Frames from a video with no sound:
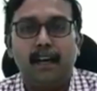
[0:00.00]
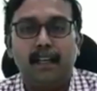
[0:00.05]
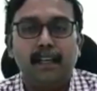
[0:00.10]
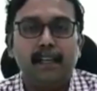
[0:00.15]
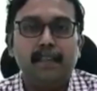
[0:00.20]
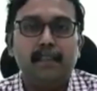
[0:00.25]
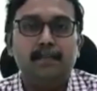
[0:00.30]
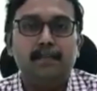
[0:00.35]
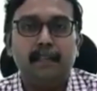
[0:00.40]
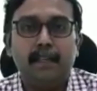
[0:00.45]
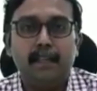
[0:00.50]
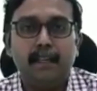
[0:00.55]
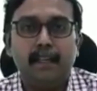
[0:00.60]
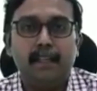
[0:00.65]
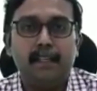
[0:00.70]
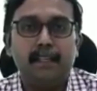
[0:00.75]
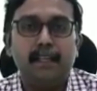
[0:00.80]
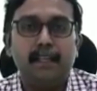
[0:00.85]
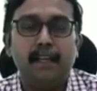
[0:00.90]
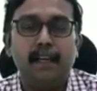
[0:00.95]
IIT
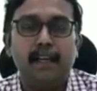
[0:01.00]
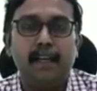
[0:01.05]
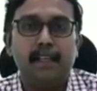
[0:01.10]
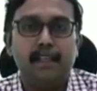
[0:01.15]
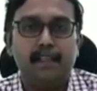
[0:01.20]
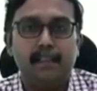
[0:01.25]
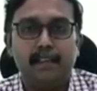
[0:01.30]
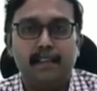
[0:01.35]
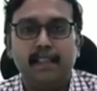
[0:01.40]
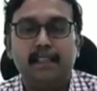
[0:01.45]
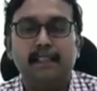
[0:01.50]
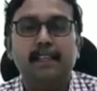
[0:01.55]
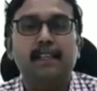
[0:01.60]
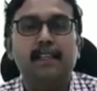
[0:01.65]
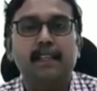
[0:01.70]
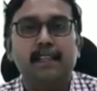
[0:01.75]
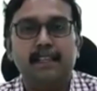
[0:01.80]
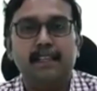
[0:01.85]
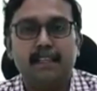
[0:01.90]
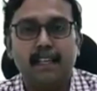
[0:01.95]
Madras has
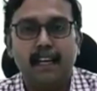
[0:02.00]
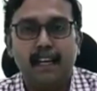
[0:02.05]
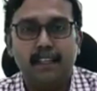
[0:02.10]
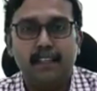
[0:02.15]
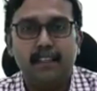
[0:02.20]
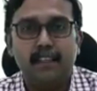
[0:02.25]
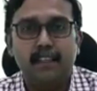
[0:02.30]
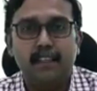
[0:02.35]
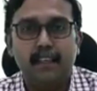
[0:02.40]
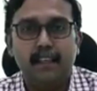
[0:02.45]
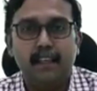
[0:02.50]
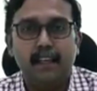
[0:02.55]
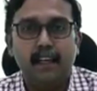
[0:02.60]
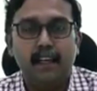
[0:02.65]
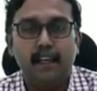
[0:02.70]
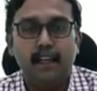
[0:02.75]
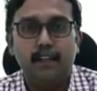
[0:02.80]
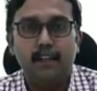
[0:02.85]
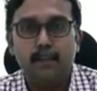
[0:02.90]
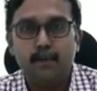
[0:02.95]
recently started
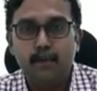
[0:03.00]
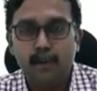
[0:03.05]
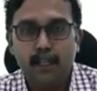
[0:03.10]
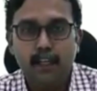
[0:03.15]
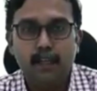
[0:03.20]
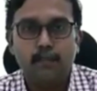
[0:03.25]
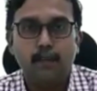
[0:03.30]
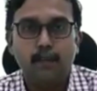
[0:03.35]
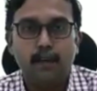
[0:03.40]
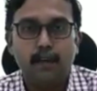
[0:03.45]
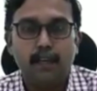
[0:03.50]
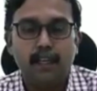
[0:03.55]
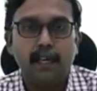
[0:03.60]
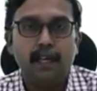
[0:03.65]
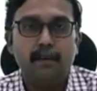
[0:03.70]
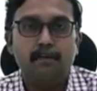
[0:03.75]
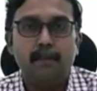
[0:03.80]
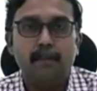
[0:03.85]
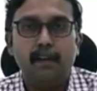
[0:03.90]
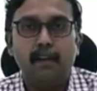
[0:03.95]
a unique
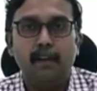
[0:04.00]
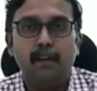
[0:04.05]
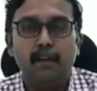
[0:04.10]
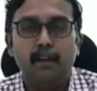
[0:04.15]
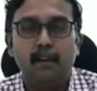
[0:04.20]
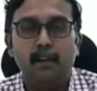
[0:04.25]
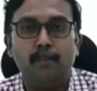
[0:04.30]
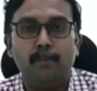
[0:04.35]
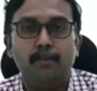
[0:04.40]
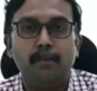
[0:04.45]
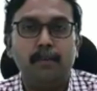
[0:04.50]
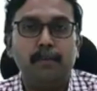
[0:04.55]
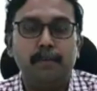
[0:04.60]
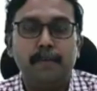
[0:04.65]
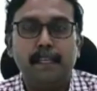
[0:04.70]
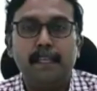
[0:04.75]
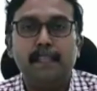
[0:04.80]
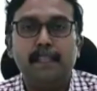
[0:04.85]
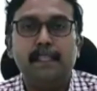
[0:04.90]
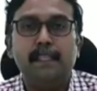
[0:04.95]
program of
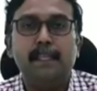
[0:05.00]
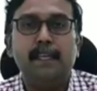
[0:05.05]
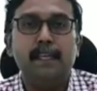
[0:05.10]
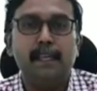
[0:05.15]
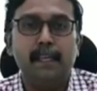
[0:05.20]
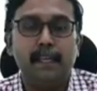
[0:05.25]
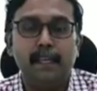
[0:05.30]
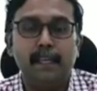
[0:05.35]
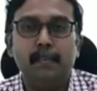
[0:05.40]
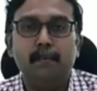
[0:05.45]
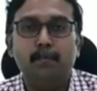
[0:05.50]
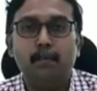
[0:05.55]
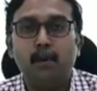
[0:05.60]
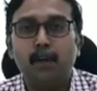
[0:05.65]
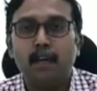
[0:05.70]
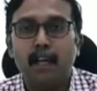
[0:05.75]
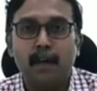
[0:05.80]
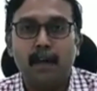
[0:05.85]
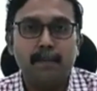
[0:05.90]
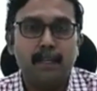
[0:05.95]
BSc in
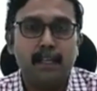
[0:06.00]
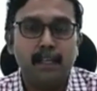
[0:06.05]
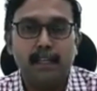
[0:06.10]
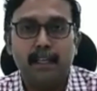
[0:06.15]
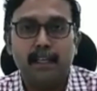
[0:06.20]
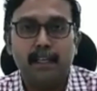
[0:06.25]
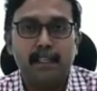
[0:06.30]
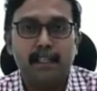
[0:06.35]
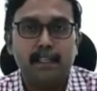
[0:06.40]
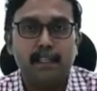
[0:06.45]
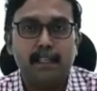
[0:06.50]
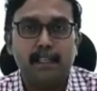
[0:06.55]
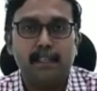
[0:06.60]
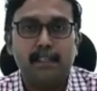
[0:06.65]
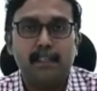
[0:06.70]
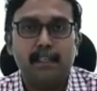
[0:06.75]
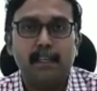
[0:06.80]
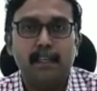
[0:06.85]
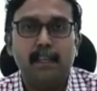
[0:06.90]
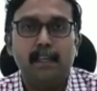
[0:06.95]
Programming and Data
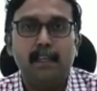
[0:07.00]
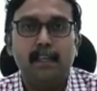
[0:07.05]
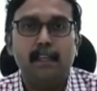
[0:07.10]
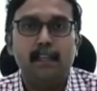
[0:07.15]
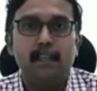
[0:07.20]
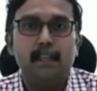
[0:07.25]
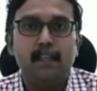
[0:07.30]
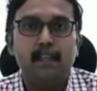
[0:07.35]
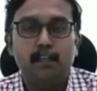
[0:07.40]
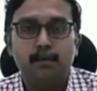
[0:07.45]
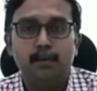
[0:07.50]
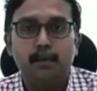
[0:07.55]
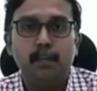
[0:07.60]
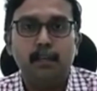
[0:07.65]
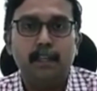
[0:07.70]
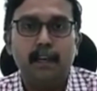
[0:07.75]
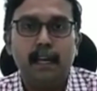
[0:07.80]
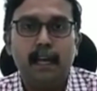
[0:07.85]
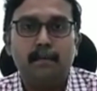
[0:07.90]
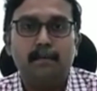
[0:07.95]
Science. This
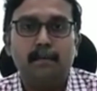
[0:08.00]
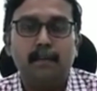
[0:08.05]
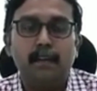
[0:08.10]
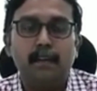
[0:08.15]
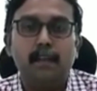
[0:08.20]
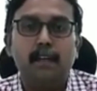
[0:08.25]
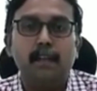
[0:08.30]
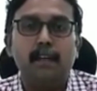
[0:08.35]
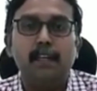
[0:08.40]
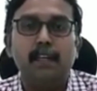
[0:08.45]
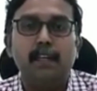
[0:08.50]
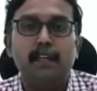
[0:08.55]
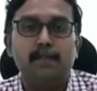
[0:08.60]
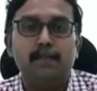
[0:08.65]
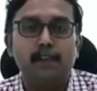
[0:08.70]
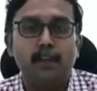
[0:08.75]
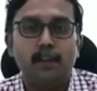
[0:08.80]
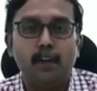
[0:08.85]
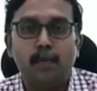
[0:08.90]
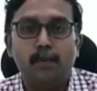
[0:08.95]
program
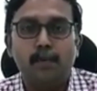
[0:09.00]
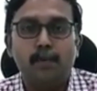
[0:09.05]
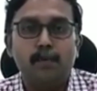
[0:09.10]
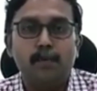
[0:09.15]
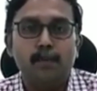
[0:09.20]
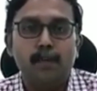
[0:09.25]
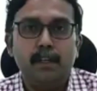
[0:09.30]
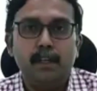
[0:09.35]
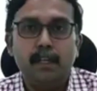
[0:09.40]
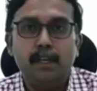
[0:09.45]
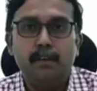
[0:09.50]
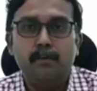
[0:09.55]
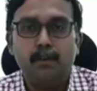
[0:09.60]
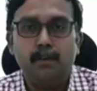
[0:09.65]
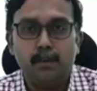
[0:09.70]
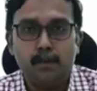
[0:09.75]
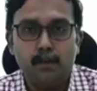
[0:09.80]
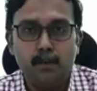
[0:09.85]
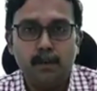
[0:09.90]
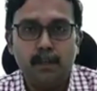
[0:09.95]
gives an opportunity
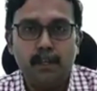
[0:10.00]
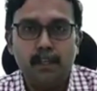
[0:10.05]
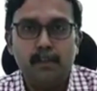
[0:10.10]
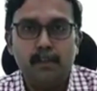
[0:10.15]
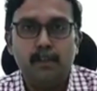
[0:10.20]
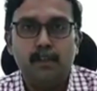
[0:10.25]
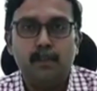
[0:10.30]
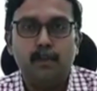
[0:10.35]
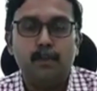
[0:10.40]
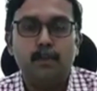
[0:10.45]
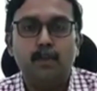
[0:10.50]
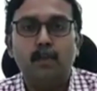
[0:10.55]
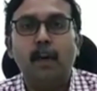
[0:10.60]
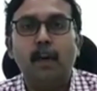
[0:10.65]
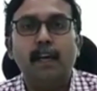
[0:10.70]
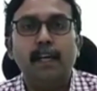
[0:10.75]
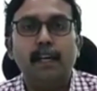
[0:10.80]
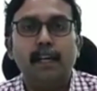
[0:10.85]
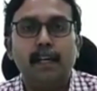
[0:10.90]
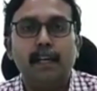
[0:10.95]
for students to
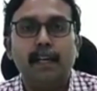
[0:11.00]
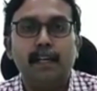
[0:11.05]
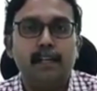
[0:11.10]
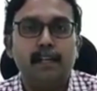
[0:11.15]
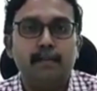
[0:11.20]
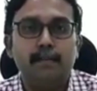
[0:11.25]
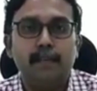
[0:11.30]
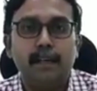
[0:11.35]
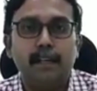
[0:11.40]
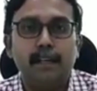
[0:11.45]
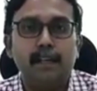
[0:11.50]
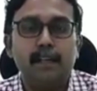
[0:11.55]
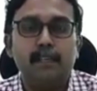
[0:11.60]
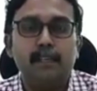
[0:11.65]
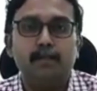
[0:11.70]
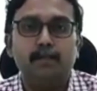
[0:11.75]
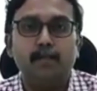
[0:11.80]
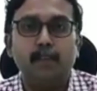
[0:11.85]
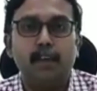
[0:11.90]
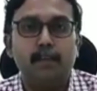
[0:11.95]
join IIT
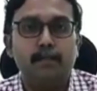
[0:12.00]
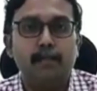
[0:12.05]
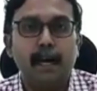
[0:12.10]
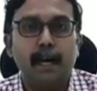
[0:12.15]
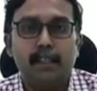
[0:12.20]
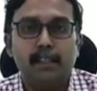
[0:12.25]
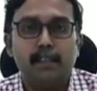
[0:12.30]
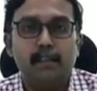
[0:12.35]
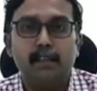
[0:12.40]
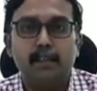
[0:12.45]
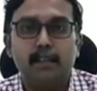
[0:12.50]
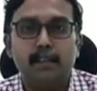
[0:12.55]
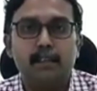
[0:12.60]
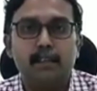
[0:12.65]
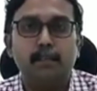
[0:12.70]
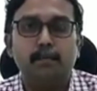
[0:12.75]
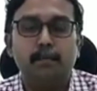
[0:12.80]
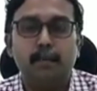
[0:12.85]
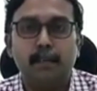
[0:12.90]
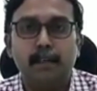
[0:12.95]
Madras for a
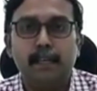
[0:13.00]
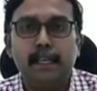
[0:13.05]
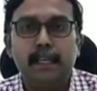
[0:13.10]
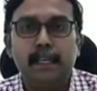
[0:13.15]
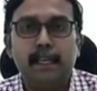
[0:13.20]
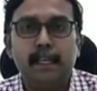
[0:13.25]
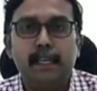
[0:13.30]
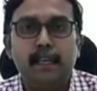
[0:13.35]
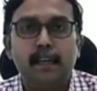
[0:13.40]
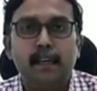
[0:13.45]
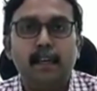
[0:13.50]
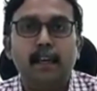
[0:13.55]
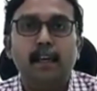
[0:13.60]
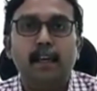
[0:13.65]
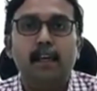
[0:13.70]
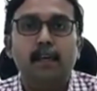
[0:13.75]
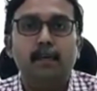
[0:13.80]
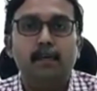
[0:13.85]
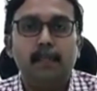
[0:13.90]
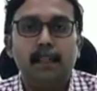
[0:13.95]
bachelor's degree
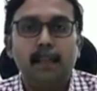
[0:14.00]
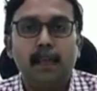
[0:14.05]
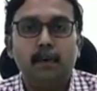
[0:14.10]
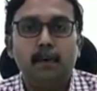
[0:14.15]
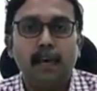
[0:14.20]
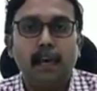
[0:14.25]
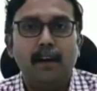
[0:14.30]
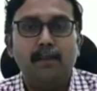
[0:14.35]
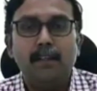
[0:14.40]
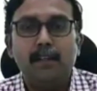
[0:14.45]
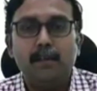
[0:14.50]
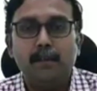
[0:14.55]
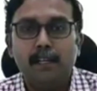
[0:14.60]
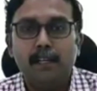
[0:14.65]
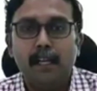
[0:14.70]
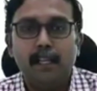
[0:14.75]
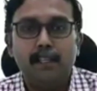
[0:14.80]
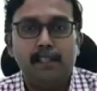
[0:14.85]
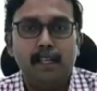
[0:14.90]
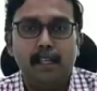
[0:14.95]
without having to
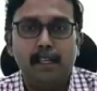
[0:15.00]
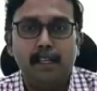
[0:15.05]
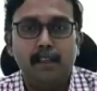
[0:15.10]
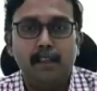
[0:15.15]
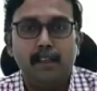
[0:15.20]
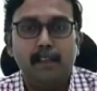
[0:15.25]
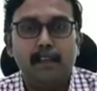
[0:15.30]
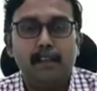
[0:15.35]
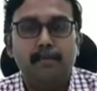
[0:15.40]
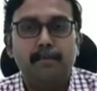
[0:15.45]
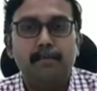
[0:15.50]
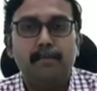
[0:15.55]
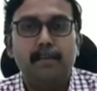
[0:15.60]
take JEE.